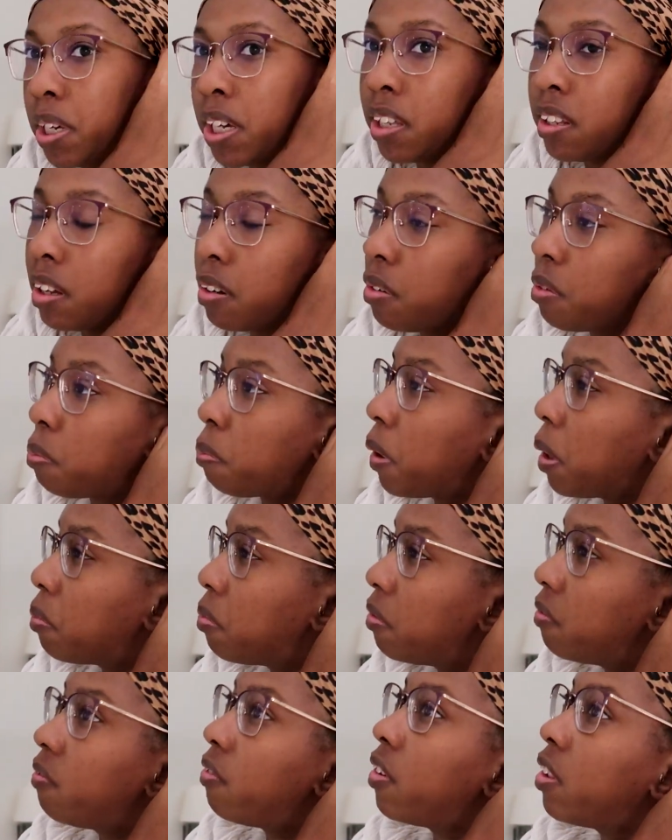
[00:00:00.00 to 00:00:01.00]
because I was
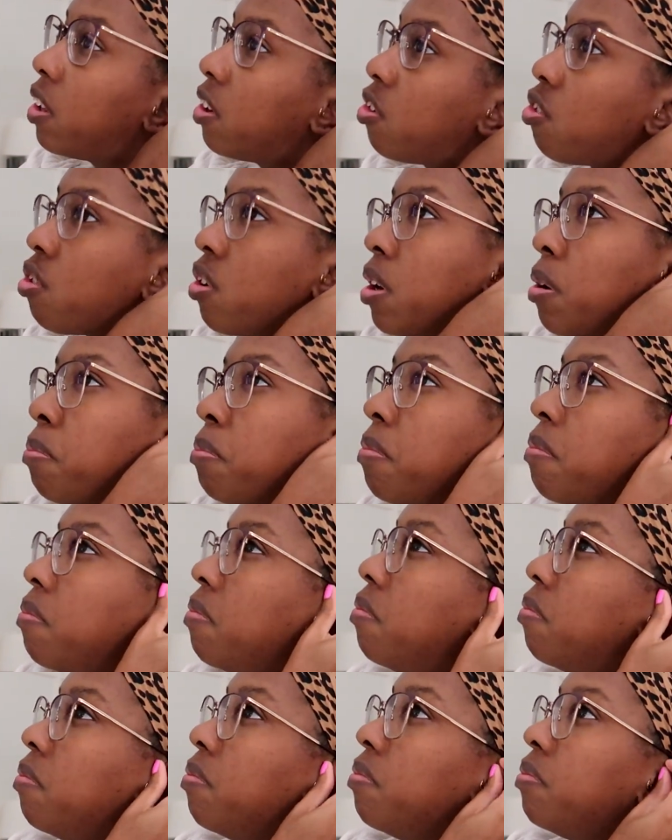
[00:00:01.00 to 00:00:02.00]
prepping for the trip.
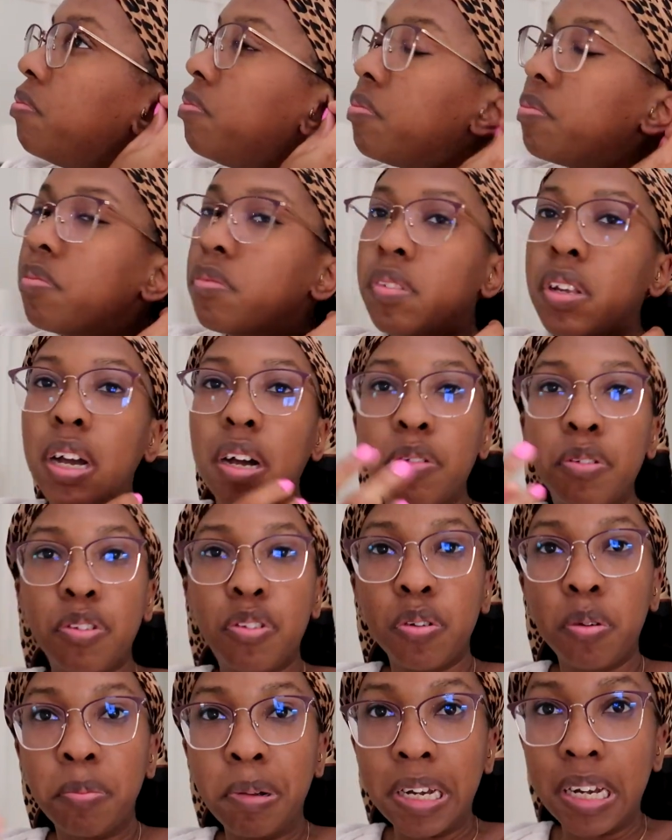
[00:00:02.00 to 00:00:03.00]
I was
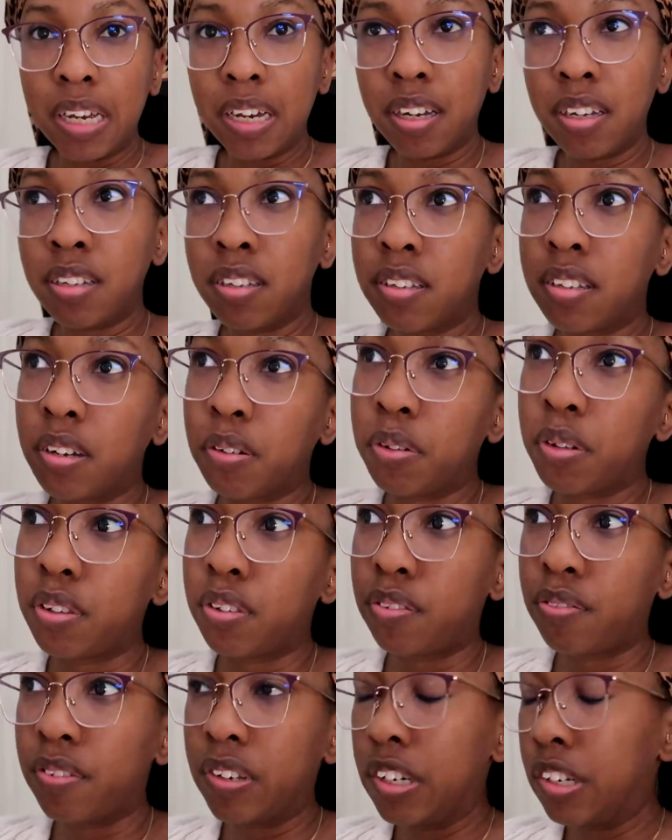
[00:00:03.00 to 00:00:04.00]
doing my nails, I
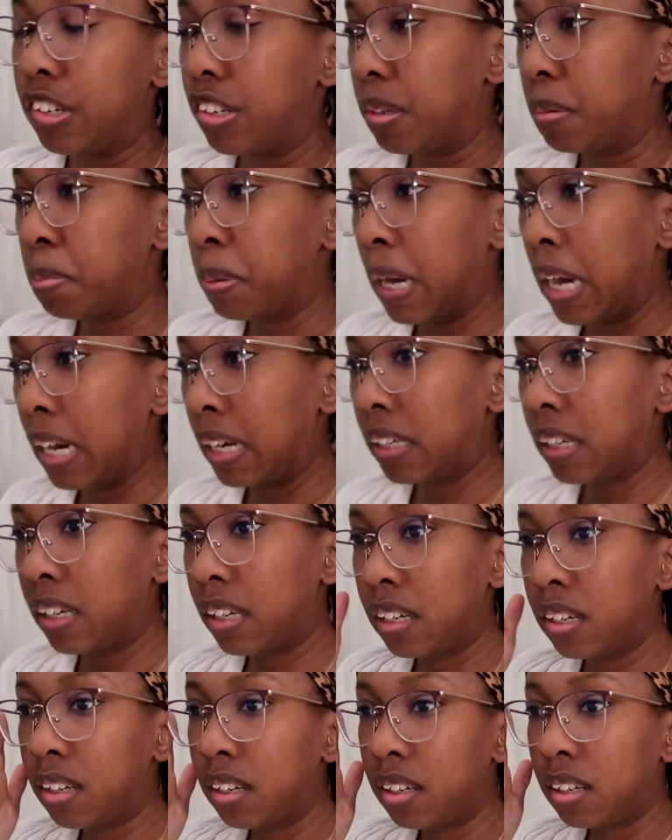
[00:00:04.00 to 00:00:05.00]
was finishing
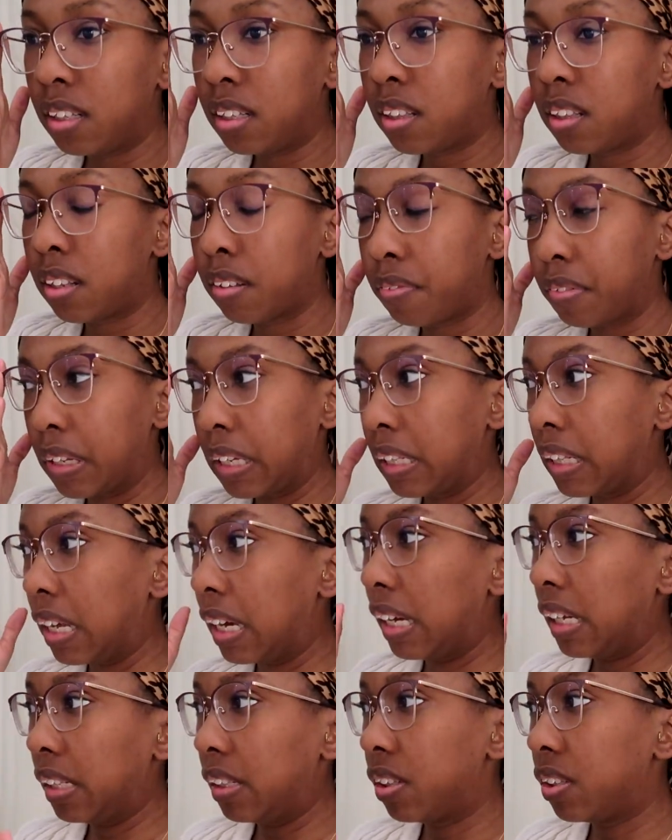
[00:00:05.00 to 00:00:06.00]
packing, stuff like
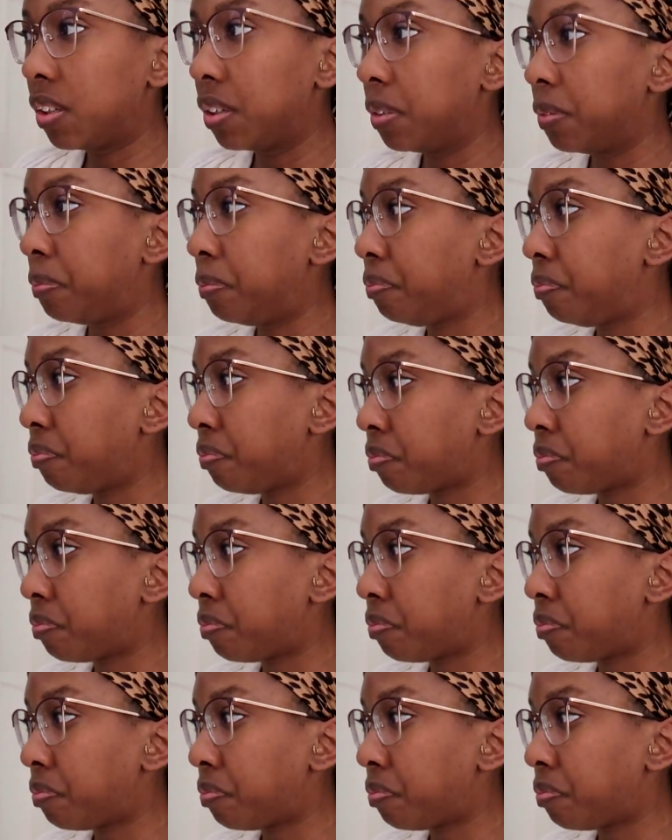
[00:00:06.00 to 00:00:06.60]
that. So